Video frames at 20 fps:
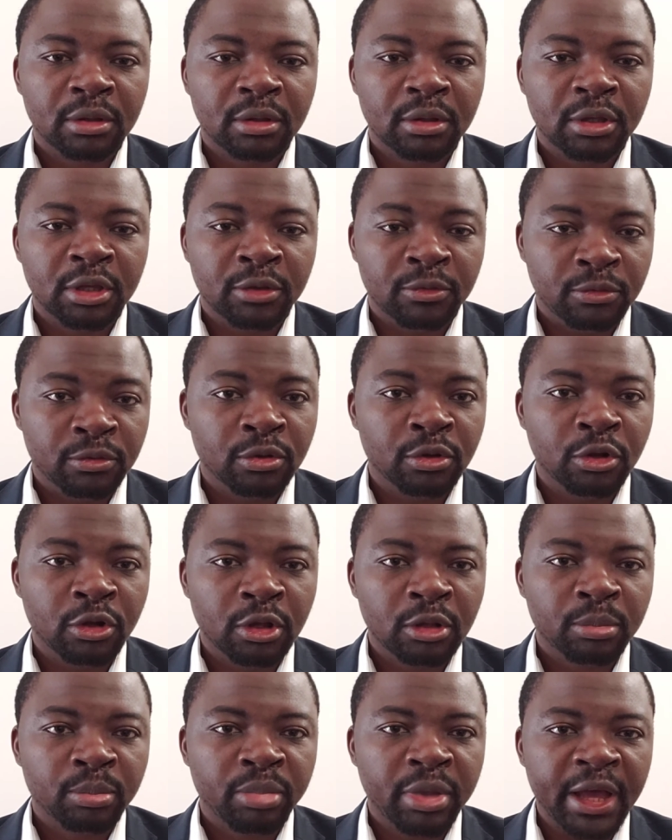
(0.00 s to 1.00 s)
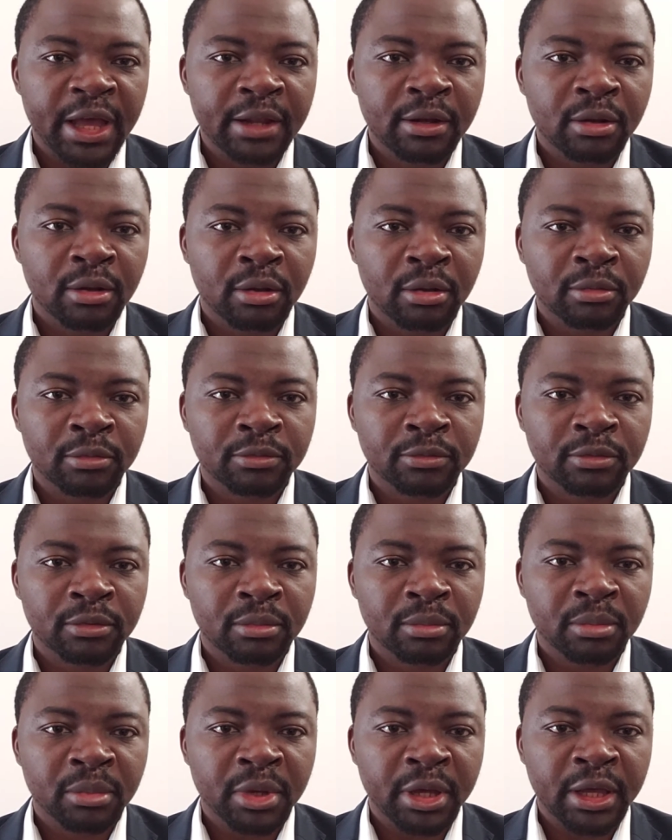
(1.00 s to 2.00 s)
if you're not part of
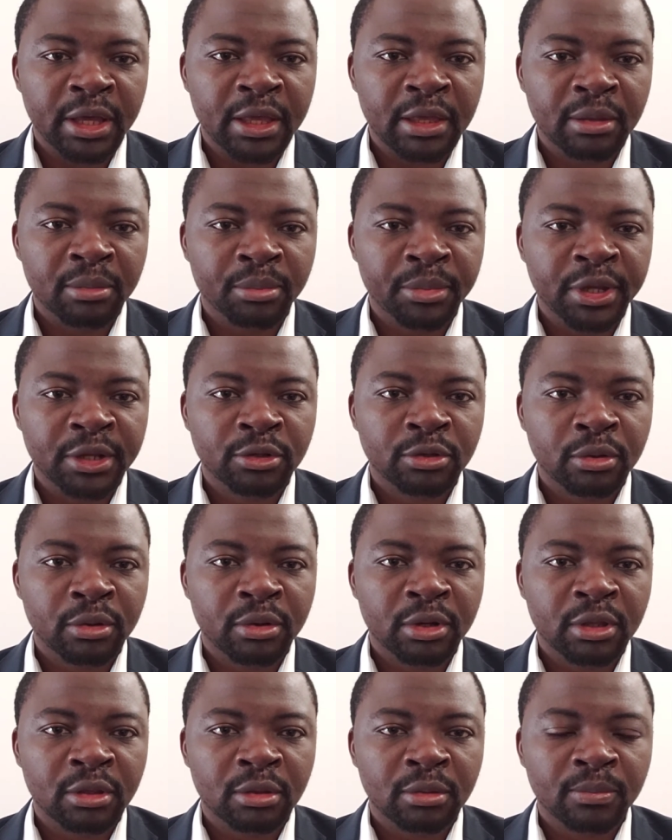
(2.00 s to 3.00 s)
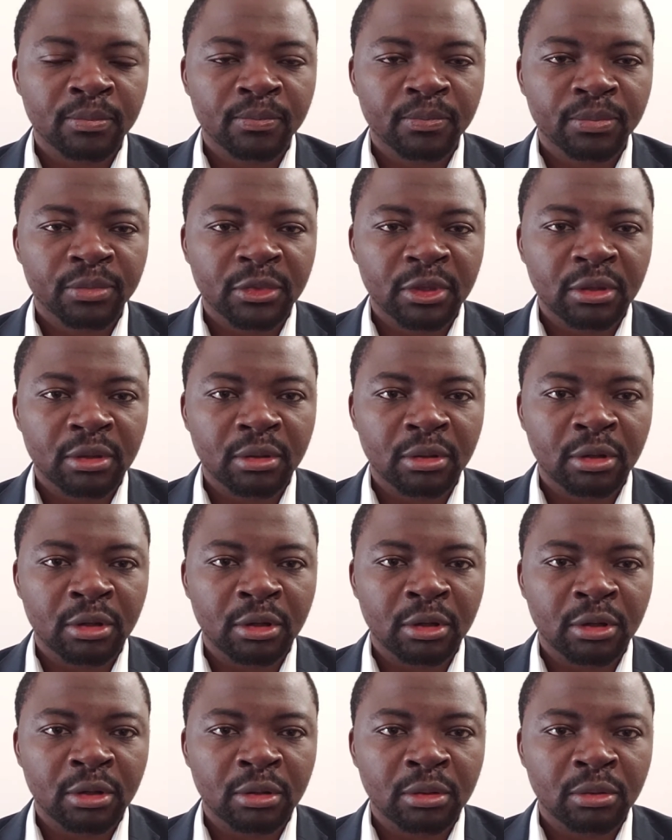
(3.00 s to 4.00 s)
my mentoring
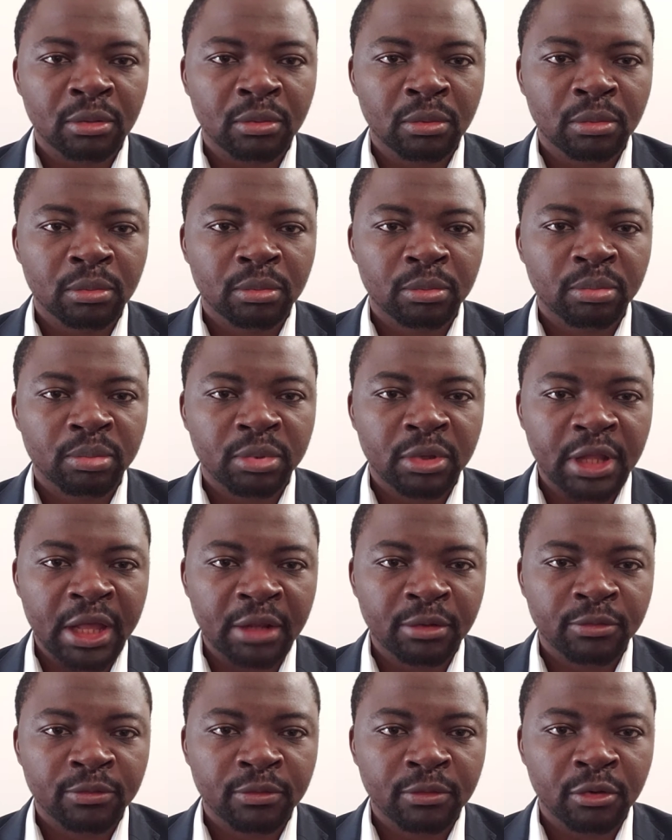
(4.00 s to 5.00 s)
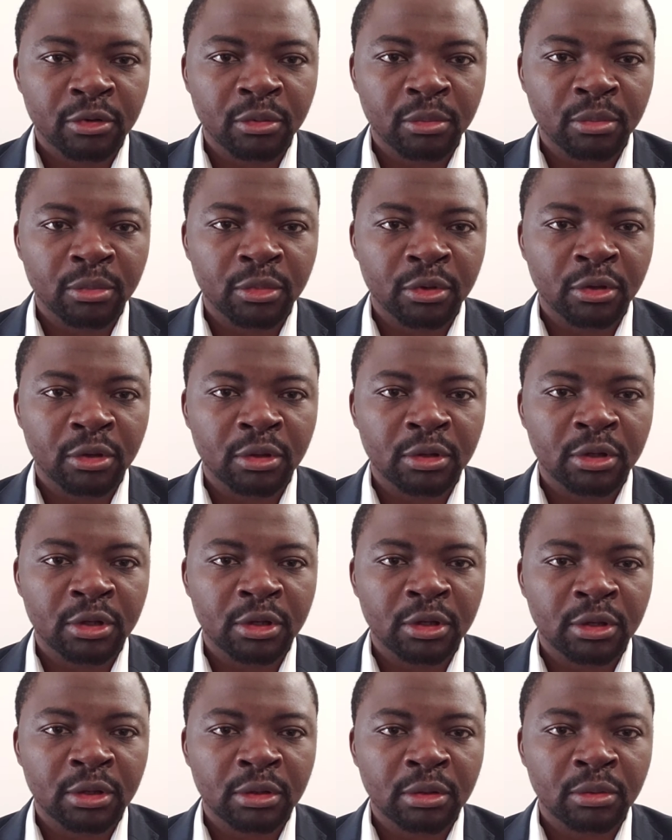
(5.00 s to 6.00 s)
platform on
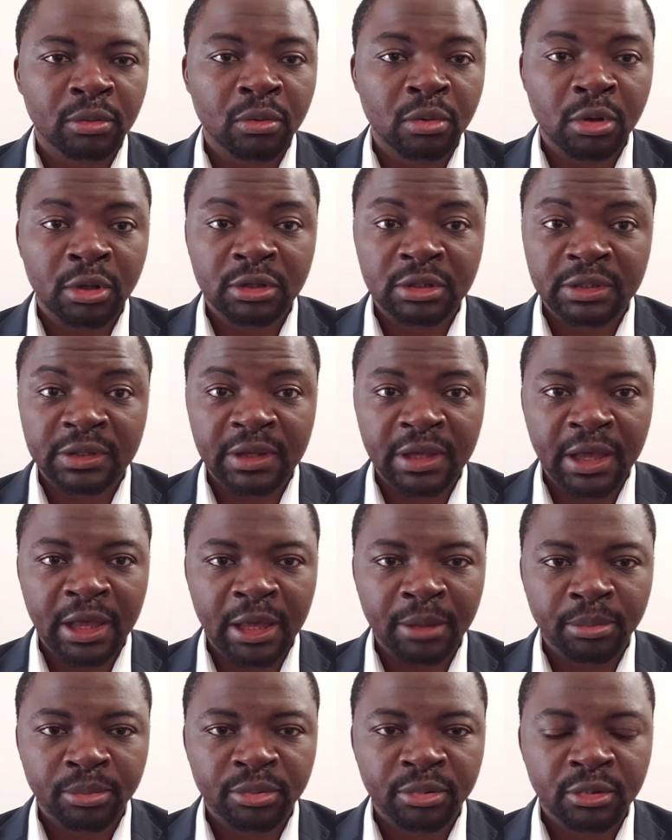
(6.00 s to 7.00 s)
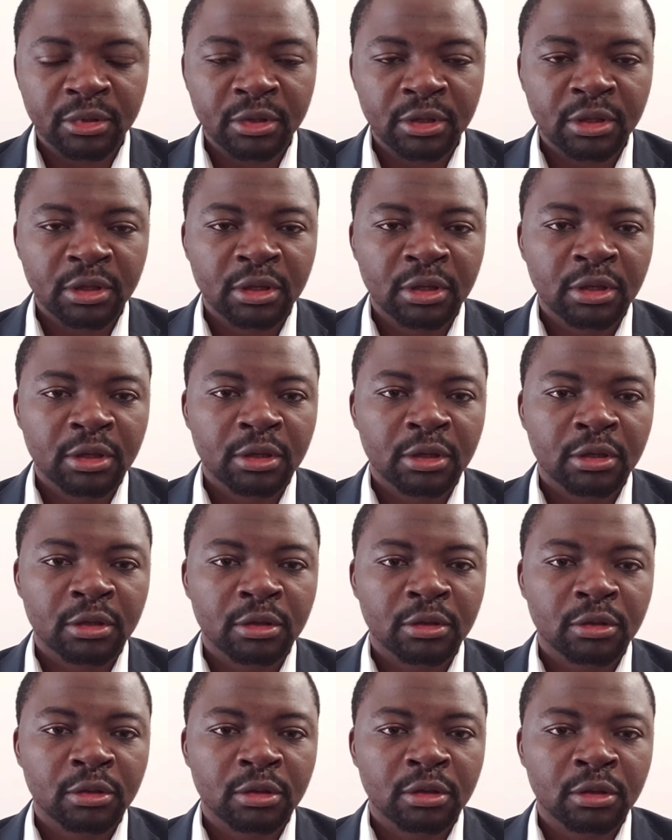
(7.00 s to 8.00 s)
WhatsApp,
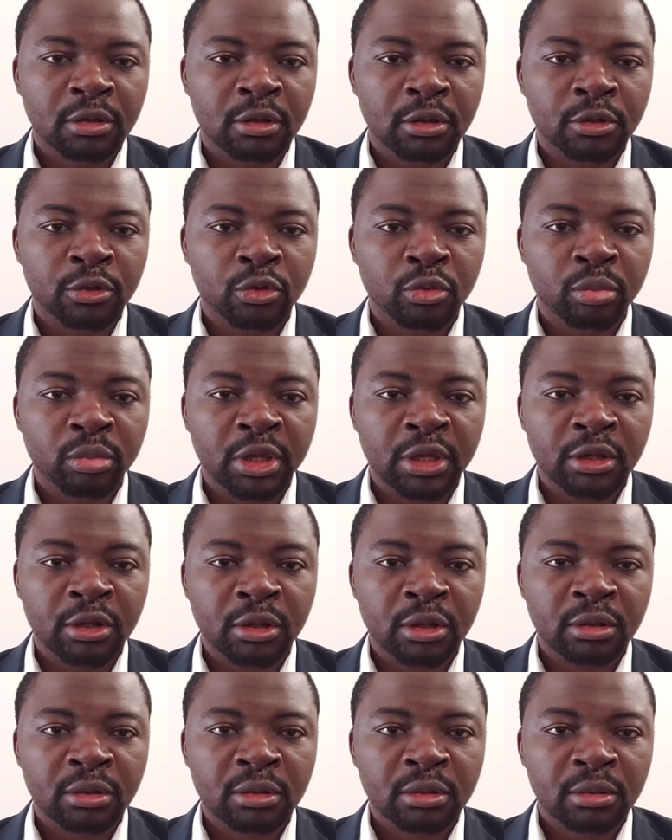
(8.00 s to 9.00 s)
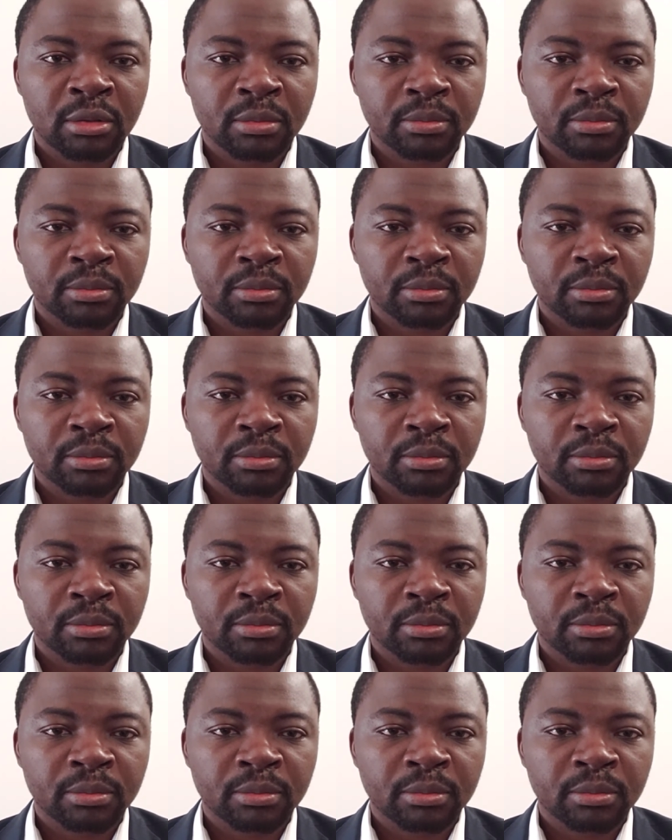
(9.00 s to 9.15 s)
you may not